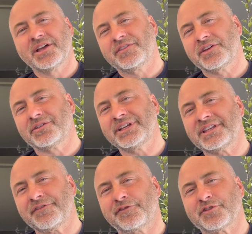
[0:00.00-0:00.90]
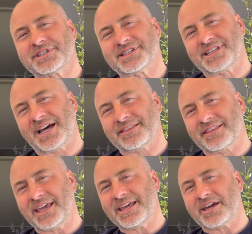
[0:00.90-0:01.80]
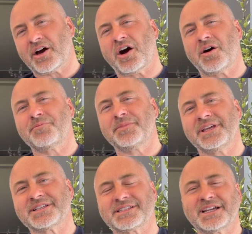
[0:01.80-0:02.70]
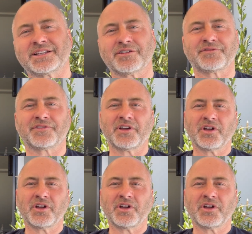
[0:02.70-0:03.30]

The only difference is that they come, instead of